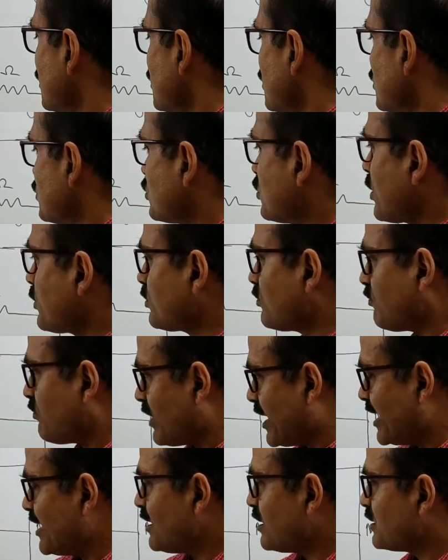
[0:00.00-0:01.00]
So, you have to
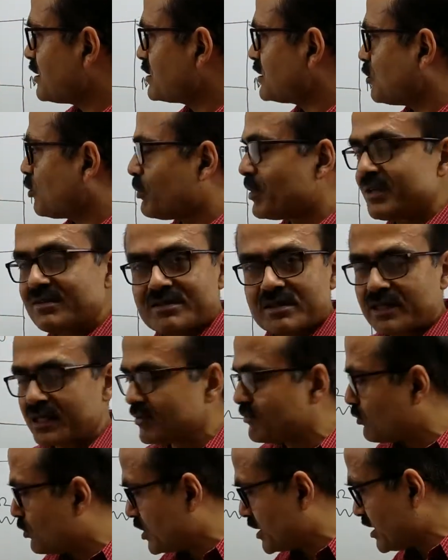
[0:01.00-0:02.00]
find the open circuit
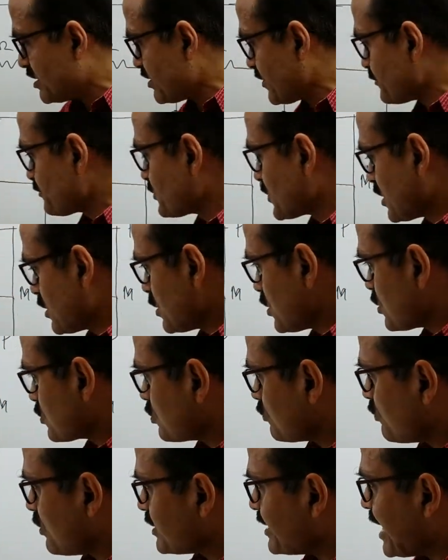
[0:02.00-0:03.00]
voltage. So,
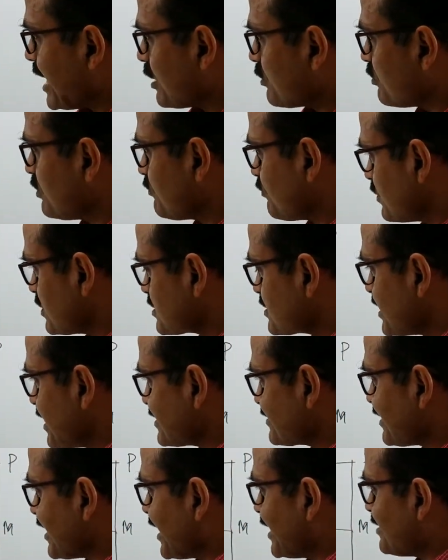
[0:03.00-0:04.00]
for that we first
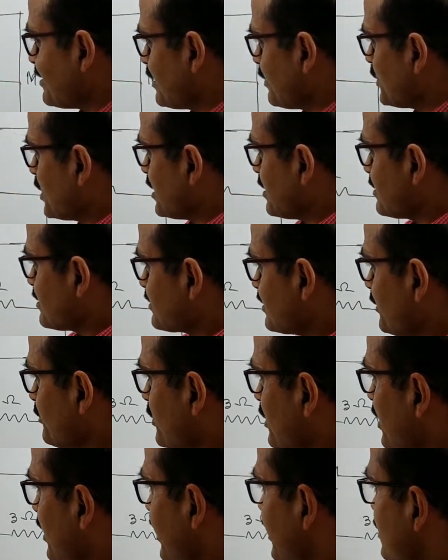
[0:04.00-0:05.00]
assign some
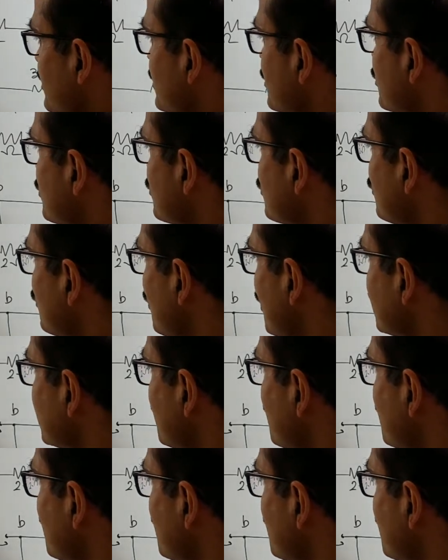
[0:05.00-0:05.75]
current to all the